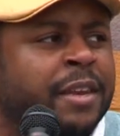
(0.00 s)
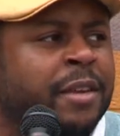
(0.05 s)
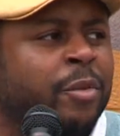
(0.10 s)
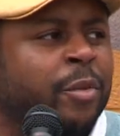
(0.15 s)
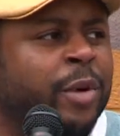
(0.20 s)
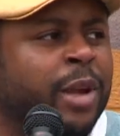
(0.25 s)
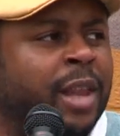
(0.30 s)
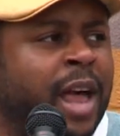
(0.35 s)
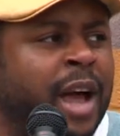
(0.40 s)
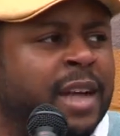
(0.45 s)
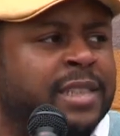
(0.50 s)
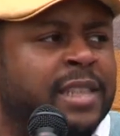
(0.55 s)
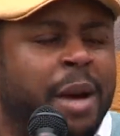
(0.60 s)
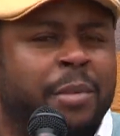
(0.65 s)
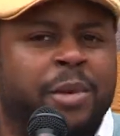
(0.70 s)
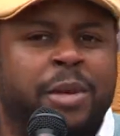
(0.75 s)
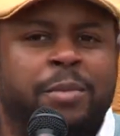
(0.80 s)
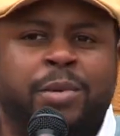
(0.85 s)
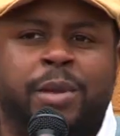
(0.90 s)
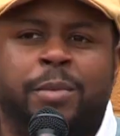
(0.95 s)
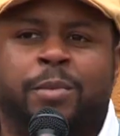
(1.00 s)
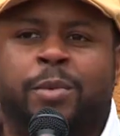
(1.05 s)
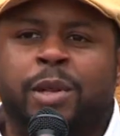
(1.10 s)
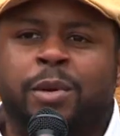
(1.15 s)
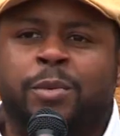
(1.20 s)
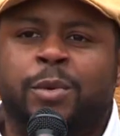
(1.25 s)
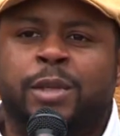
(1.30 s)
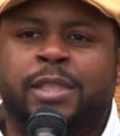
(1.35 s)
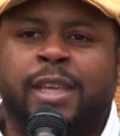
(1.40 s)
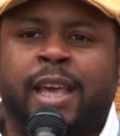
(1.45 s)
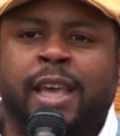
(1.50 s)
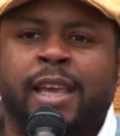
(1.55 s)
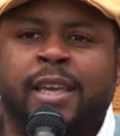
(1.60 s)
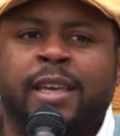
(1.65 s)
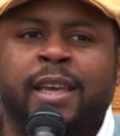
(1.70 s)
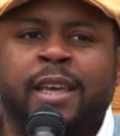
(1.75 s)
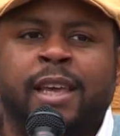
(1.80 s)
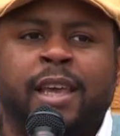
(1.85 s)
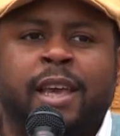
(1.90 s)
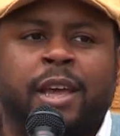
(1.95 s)
realize how many people it would
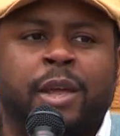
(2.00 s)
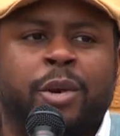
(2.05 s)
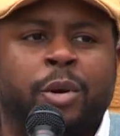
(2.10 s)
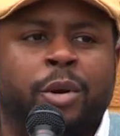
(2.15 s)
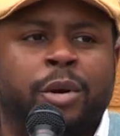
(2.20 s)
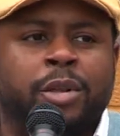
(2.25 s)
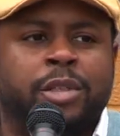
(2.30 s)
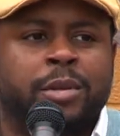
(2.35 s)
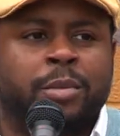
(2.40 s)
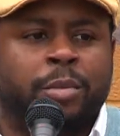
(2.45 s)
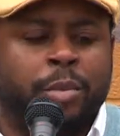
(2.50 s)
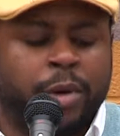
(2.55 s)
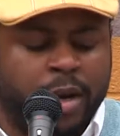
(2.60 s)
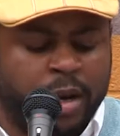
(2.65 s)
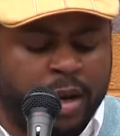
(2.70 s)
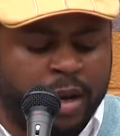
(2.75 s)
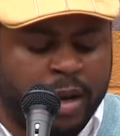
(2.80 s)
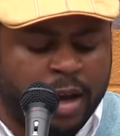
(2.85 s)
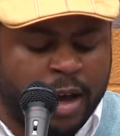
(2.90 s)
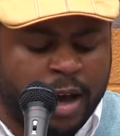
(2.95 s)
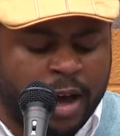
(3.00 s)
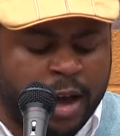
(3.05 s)
take in order to bring